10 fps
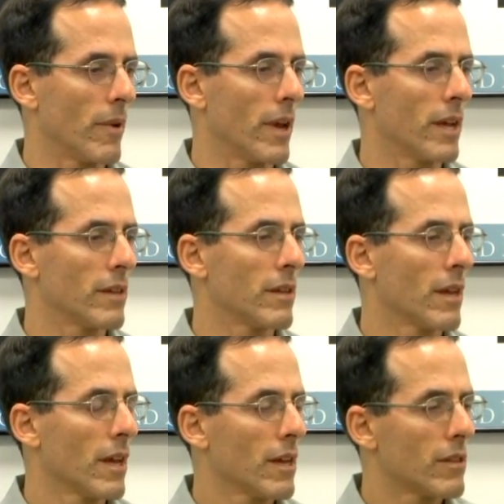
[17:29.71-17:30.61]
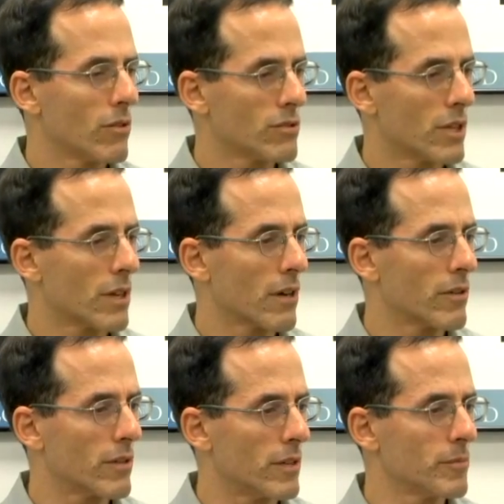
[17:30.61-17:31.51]
And those that are
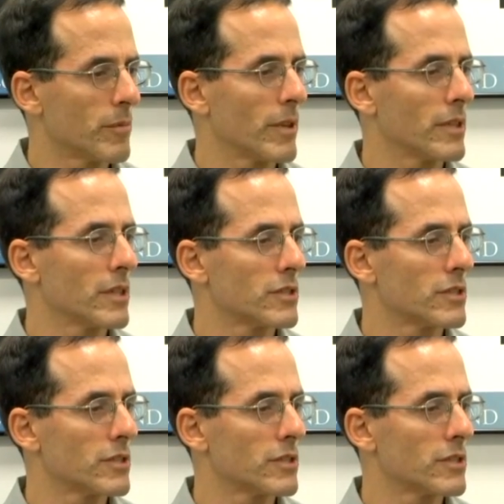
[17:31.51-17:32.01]
implementing